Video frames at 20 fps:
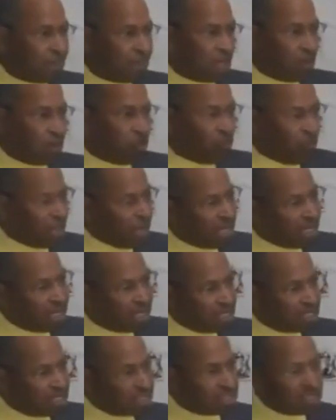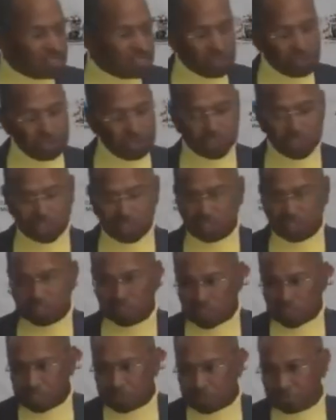We need
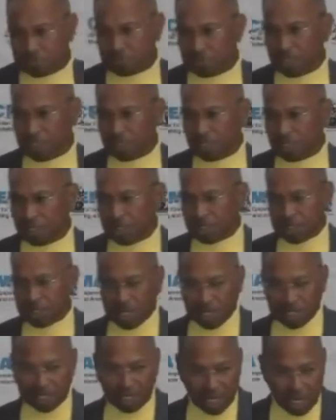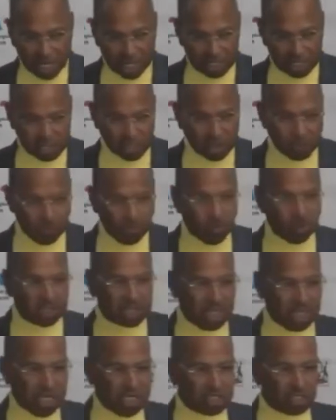institutions that ask what
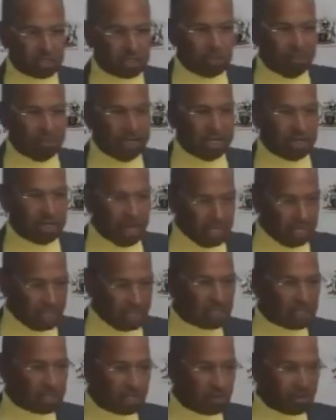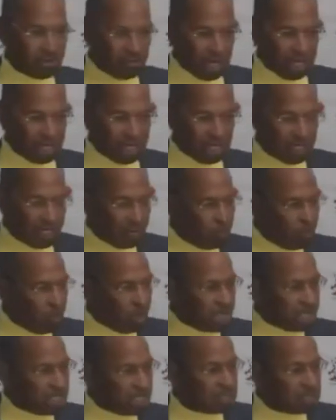needs to be done rather than
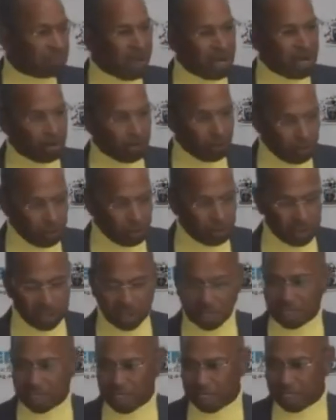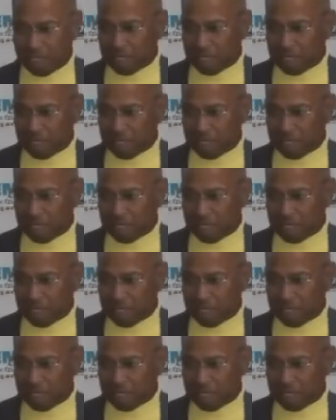what is my role in the